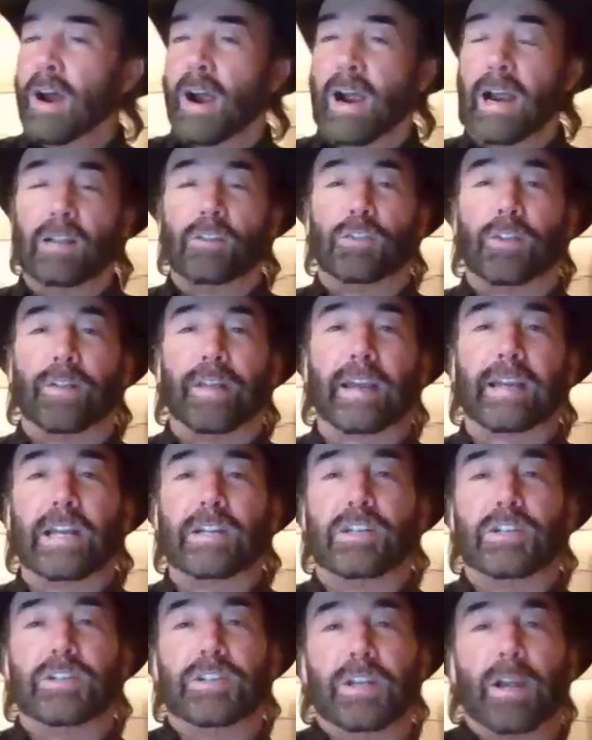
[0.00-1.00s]
All right, so that
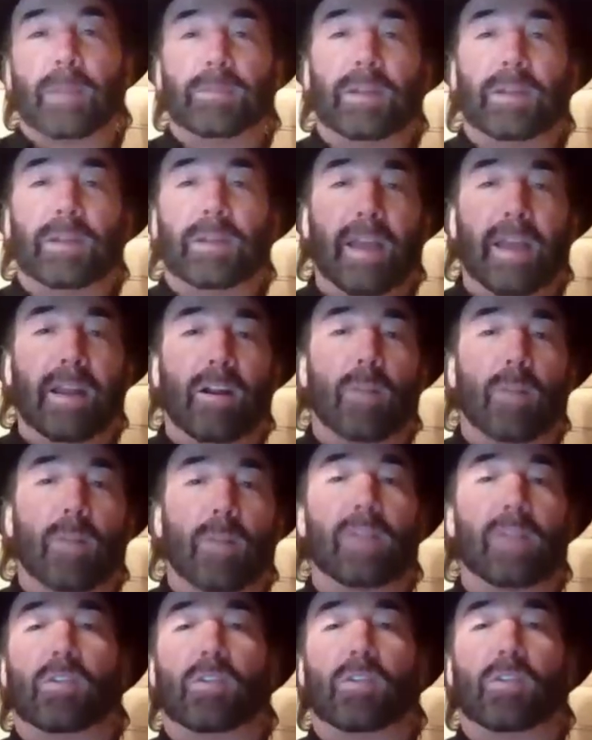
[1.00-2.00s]
catches you up to date. Hope
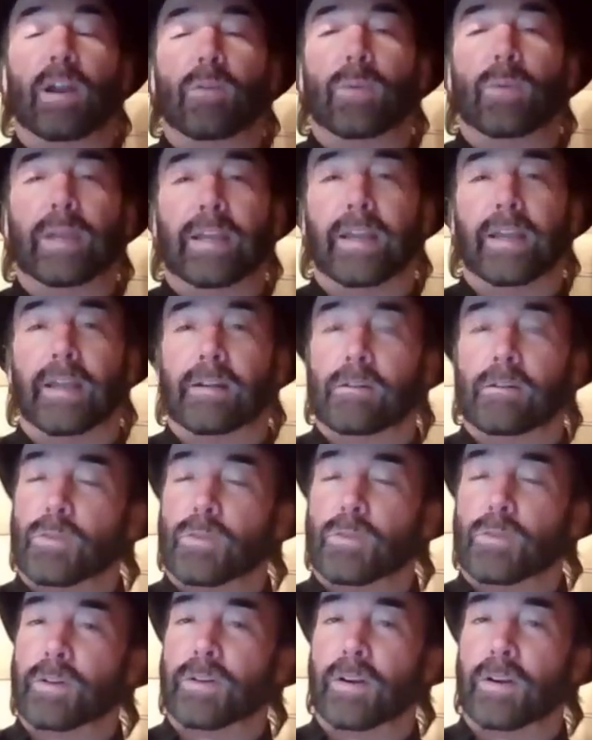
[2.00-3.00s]
you have a great weekend.
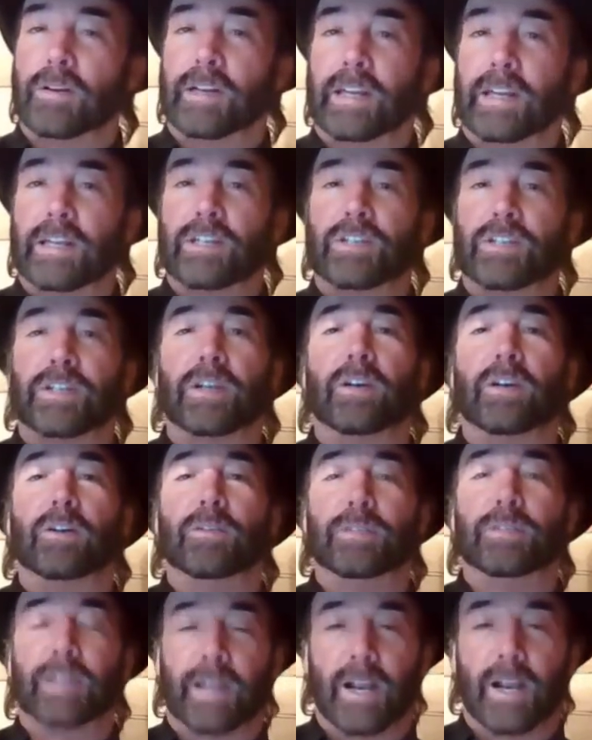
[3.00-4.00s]
Look forward to talking again
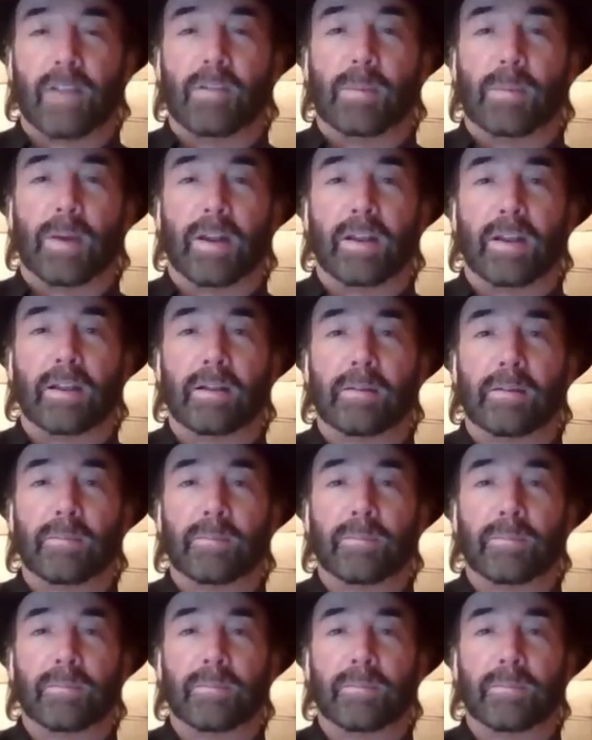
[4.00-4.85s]
soon. Take care, everybody.